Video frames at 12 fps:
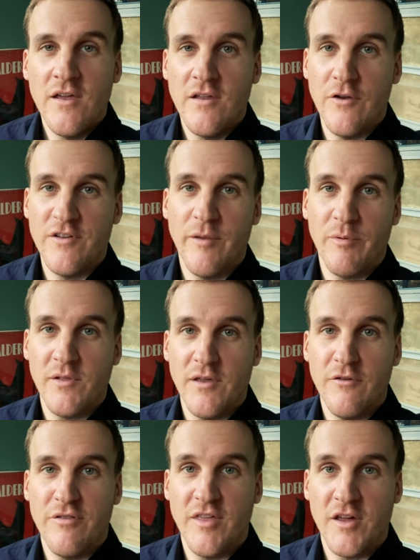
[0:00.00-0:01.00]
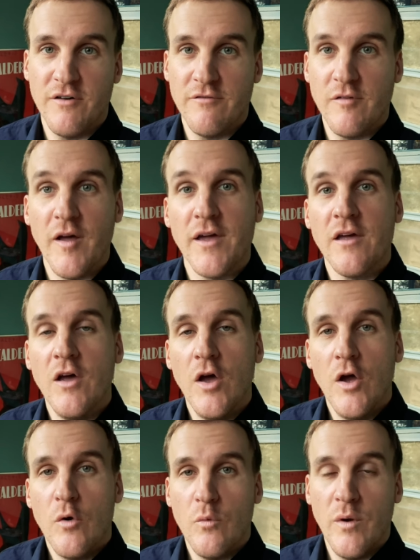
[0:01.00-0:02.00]
You know, typically you'd think of like
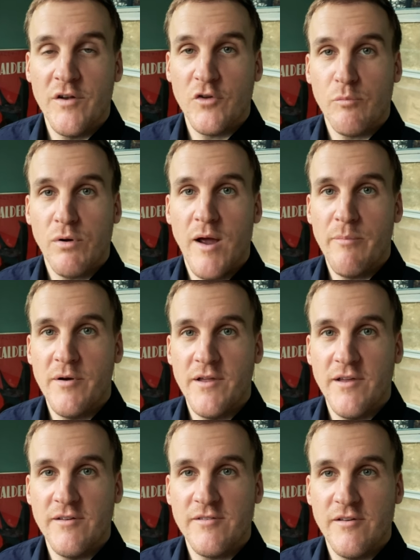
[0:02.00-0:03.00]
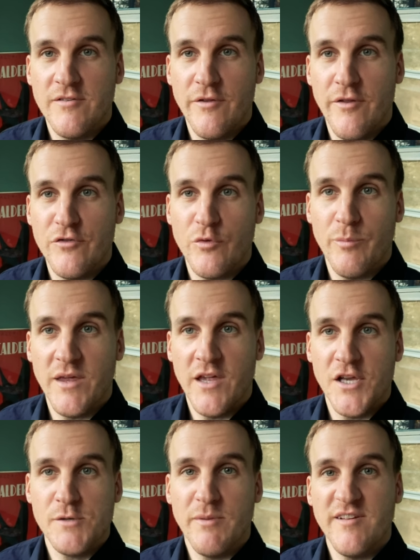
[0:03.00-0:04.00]
rental properties, so those would
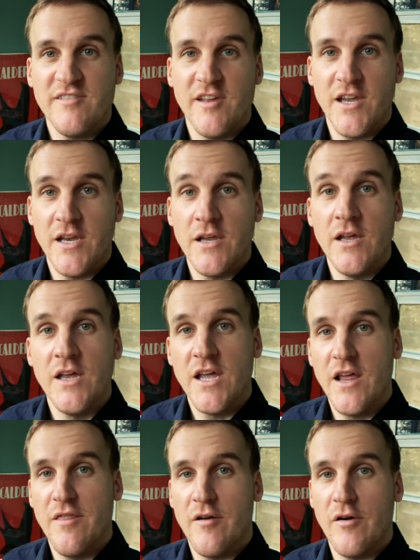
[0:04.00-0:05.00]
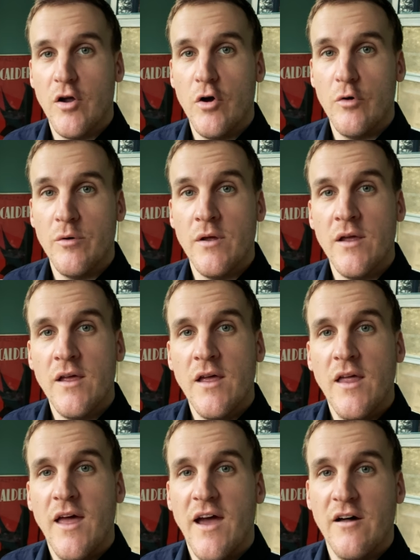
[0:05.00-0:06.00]
each be sitting in their own
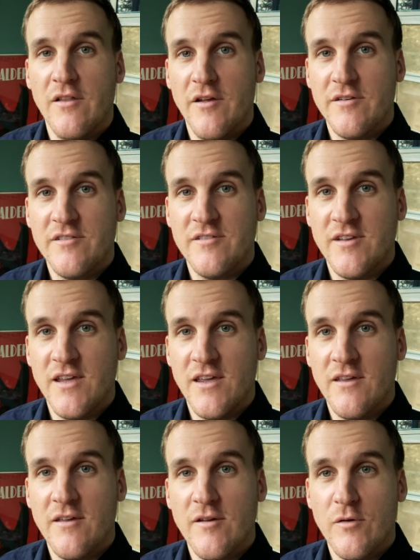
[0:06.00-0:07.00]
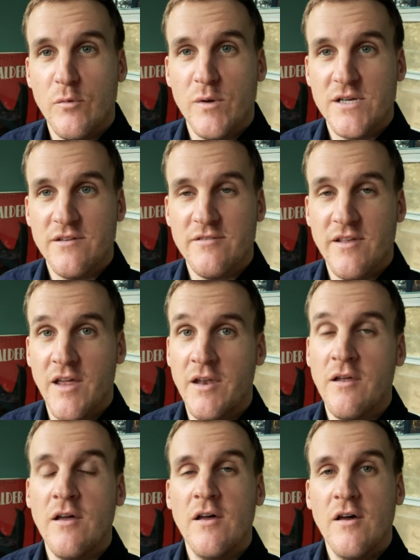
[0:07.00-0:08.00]
LLC, which is
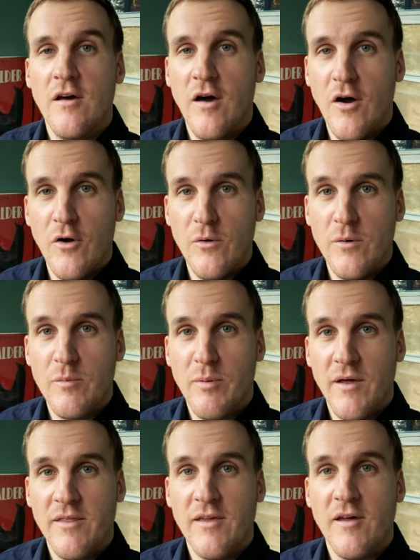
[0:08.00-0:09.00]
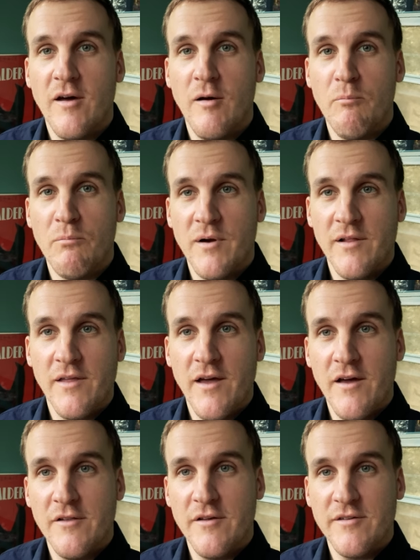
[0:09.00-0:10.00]
then owned by the umbrella
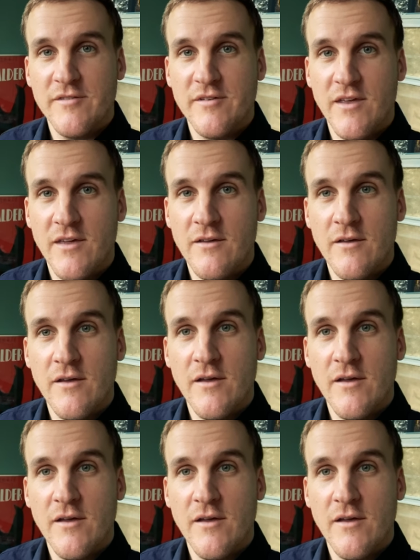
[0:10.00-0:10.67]
LLC,